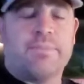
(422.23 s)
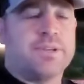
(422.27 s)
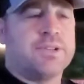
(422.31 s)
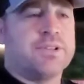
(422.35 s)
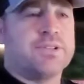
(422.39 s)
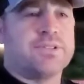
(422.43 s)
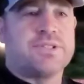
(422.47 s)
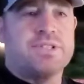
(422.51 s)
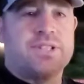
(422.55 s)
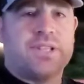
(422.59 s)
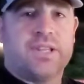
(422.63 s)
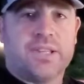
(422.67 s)
And
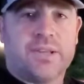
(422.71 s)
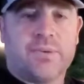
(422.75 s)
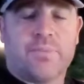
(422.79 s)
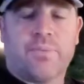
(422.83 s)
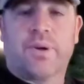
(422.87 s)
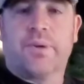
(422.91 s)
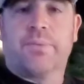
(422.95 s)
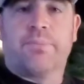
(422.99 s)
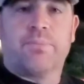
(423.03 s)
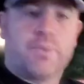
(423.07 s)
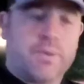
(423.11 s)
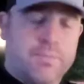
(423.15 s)
you'll see that
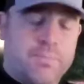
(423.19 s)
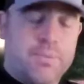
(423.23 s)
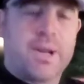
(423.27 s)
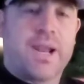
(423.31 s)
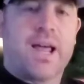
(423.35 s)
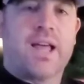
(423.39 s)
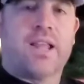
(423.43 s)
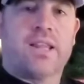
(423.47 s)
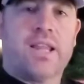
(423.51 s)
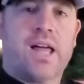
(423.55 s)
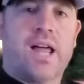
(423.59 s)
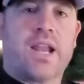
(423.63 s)
we, we put
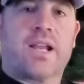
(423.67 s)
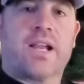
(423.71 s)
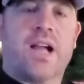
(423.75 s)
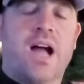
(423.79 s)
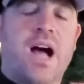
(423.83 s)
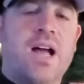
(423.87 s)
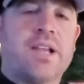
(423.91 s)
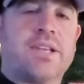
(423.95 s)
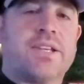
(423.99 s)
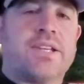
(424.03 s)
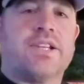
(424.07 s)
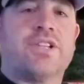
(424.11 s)
out a lot of
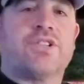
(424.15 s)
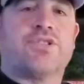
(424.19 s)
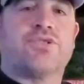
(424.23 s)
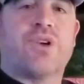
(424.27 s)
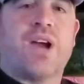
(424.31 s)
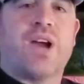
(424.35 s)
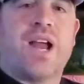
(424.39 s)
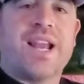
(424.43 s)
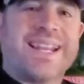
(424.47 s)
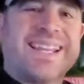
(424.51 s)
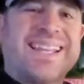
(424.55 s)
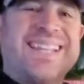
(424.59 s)
content
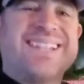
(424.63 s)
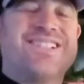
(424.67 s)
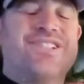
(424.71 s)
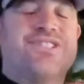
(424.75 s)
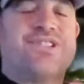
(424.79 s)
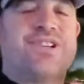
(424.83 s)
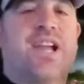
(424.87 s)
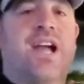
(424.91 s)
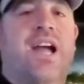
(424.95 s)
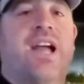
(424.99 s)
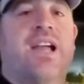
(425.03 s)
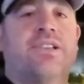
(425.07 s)
trying to get you
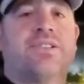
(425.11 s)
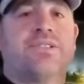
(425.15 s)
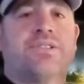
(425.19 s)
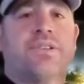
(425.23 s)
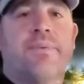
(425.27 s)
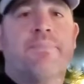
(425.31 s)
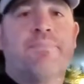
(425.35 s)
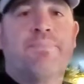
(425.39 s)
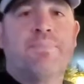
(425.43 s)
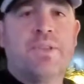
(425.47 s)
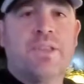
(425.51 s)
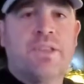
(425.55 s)
guys
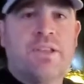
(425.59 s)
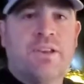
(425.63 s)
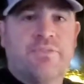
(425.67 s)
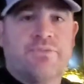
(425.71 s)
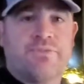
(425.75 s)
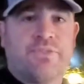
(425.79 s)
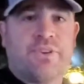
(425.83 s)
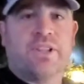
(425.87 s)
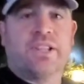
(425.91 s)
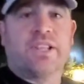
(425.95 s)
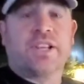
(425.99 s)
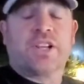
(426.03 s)

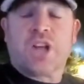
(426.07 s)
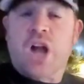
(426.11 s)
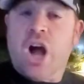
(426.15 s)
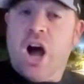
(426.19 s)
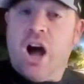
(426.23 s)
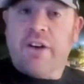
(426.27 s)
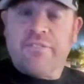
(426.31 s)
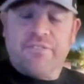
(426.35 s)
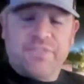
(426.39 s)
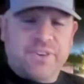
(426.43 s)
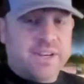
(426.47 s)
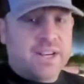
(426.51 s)
feeling
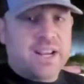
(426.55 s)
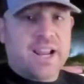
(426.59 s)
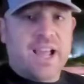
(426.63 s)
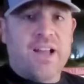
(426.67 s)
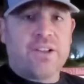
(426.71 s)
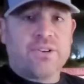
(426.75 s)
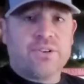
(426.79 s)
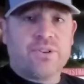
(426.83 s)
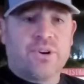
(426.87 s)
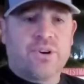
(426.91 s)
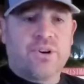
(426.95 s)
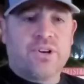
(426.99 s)
confident
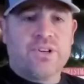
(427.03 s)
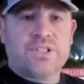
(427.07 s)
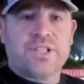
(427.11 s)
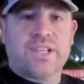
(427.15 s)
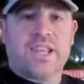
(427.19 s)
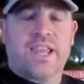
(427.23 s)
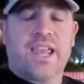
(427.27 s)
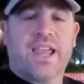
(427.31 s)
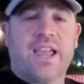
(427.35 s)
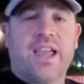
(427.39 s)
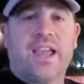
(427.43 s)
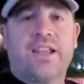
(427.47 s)
outdoors
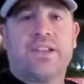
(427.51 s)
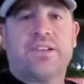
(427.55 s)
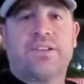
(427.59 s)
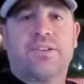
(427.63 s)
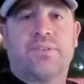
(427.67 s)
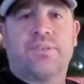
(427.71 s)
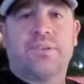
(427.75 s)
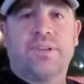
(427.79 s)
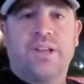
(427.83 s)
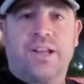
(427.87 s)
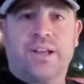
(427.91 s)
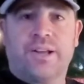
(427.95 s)
and
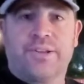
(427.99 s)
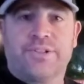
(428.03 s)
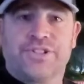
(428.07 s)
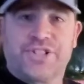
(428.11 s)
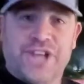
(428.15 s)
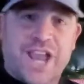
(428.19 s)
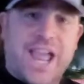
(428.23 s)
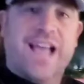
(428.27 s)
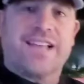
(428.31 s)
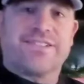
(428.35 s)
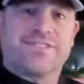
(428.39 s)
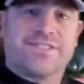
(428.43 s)
uh,
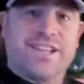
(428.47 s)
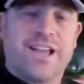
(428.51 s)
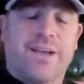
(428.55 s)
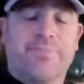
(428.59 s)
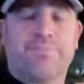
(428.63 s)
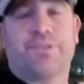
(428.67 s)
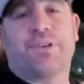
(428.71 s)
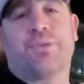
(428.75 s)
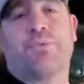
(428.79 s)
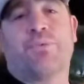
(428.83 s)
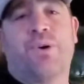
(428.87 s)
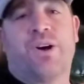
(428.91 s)
jazzed
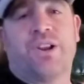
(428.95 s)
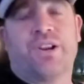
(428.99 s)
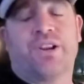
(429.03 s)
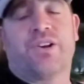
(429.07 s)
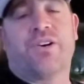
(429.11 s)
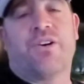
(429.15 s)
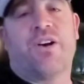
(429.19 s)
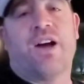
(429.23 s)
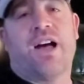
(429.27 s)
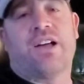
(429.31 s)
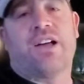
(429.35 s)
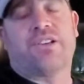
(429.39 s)
up to want to
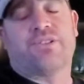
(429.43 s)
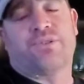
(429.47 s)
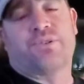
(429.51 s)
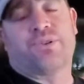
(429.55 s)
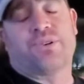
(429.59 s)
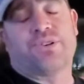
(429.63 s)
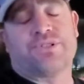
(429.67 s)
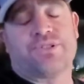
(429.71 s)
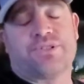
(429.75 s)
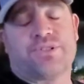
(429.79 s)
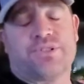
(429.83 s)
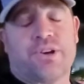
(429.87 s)
go
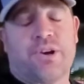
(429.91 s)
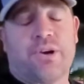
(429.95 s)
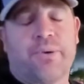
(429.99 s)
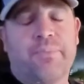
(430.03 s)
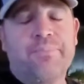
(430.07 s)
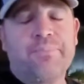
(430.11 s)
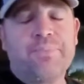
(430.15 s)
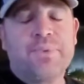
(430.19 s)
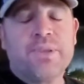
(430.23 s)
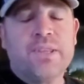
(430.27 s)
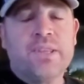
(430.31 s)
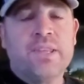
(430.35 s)
outdoors. So
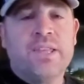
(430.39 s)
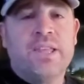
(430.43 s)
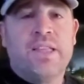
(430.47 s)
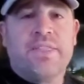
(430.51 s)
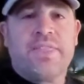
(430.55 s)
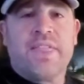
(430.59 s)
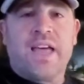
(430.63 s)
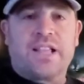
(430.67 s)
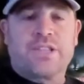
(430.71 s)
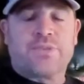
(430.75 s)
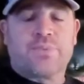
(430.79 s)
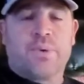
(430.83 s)

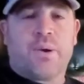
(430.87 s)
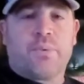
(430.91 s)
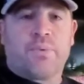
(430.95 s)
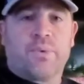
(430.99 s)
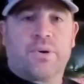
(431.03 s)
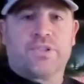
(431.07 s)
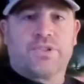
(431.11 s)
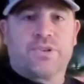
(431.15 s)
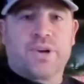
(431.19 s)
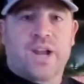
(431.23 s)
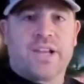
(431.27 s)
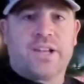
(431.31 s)
that's what
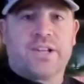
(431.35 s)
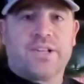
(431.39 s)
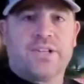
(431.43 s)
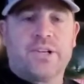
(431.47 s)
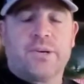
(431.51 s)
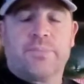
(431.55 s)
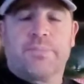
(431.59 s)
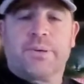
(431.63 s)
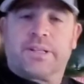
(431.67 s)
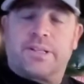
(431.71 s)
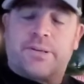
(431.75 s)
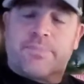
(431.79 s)
we're trying to
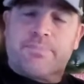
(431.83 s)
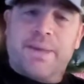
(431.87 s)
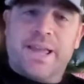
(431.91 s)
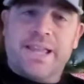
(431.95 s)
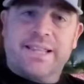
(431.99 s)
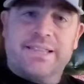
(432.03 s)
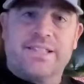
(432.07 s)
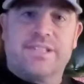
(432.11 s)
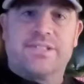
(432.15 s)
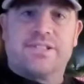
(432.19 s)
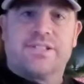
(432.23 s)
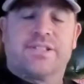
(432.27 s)
do. But to
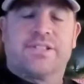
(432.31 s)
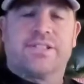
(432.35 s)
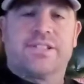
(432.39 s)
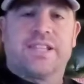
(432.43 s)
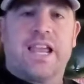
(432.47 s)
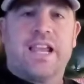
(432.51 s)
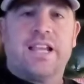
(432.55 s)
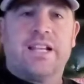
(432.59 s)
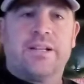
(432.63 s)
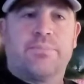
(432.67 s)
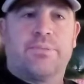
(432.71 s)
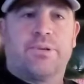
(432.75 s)
make this
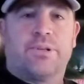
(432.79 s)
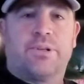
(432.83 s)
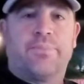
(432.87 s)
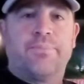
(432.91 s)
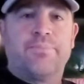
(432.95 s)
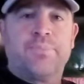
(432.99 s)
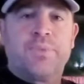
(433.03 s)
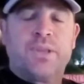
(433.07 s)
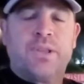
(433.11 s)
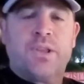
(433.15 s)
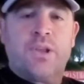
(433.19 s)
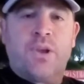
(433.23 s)
sustainable,
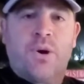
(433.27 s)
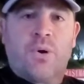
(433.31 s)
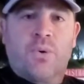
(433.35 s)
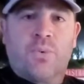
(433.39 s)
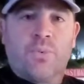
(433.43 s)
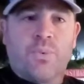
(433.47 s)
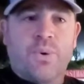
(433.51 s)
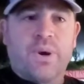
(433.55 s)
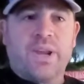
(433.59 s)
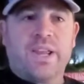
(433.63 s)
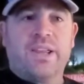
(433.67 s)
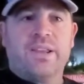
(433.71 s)

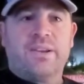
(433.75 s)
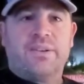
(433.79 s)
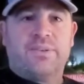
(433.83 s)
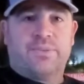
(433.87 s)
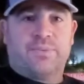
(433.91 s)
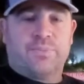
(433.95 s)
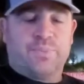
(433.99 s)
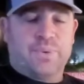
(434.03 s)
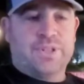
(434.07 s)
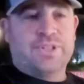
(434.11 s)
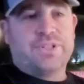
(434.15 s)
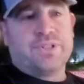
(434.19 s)
we
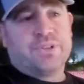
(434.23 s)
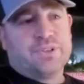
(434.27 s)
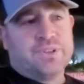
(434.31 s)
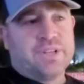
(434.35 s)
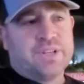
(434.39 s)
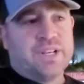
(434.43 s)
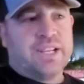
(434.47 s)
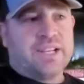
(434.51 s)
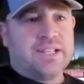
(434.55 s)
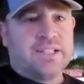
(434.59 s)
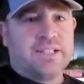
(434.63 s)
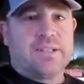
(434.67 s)
we do
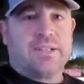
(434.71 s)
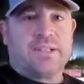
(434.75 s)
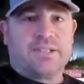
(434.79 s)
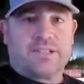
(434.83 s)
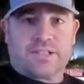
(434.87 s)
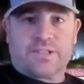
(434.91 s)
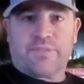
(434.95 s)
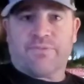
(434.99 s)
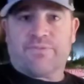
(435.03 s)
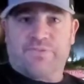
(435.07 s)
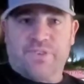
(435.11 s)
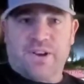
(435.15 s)
need
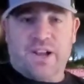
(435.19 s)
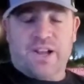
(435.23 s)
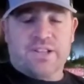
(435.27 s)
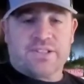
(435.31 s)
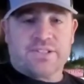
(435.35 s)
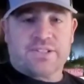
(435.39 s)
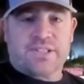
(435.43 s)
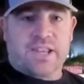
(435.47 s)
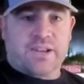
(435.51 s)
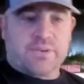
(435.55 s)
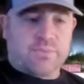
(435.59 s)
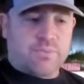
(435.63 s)
some
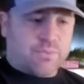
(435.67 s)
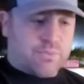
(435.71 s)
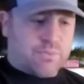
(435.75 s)
funds. And